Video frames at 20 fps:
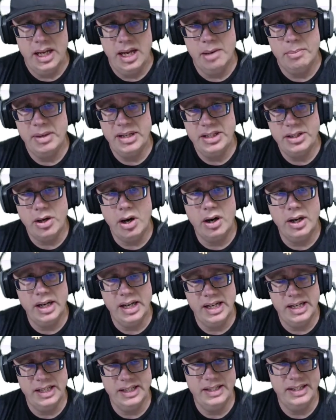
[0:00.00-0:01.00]
and my
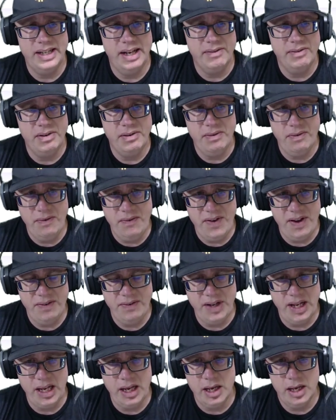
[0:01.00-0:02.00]
target is
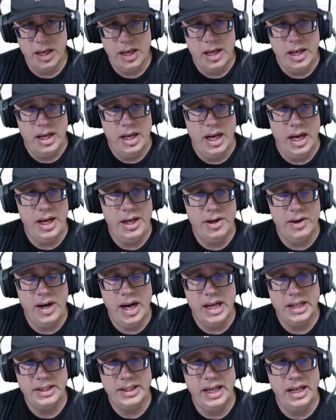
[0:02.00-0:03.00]
750. And you're
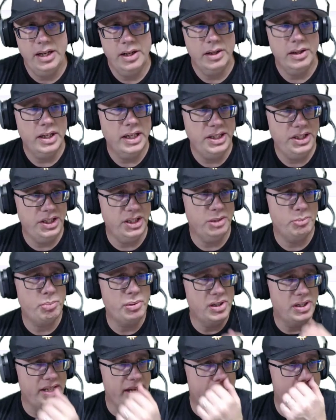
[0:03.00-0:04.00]
asking, let's just
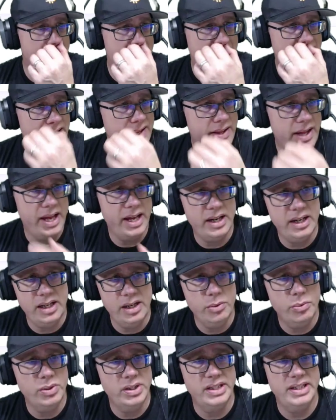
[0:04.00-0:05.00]
pretend that
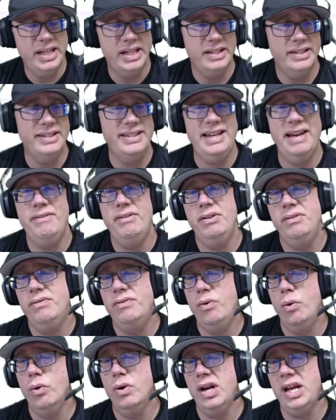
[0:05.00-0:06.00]
it was at
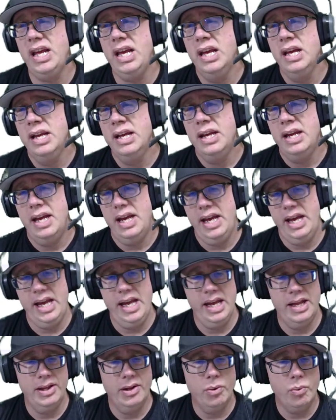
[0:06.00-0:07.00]
740
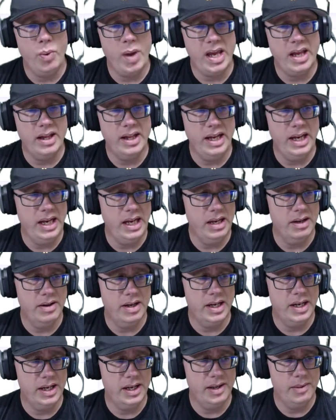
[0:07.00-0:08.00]
and the weekly
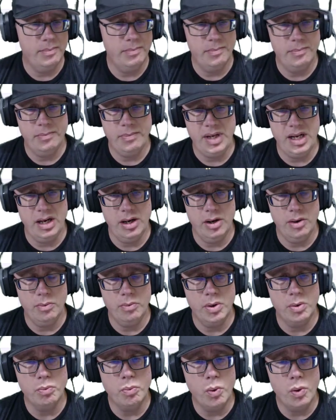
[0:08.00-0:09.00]

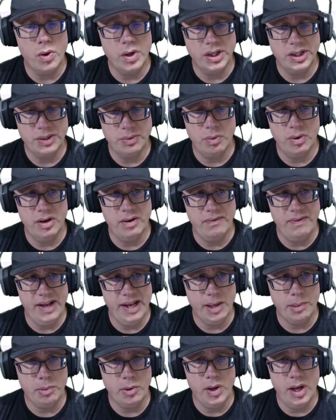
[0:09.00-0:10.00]
rewards were
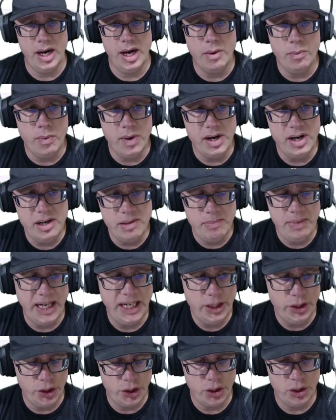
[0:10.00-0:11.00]
available, and I wanted to
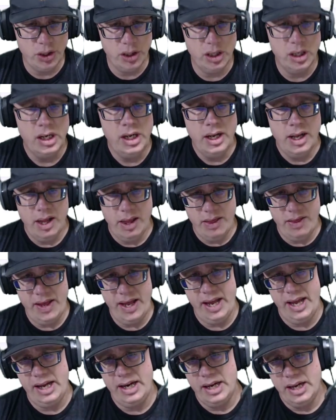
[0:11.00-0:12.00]
make sure
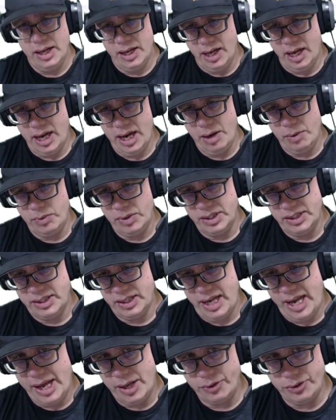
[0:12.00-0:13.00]
that I
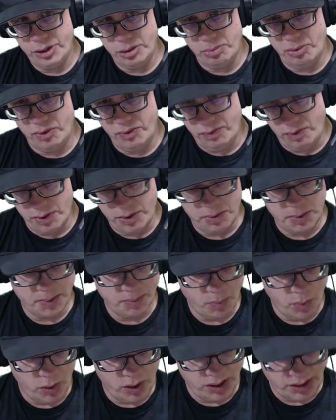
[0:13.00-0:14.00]
was eligible for the
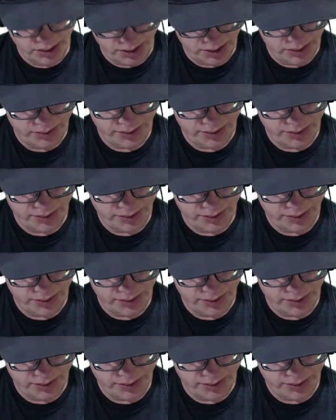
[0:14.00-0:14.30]
rewards.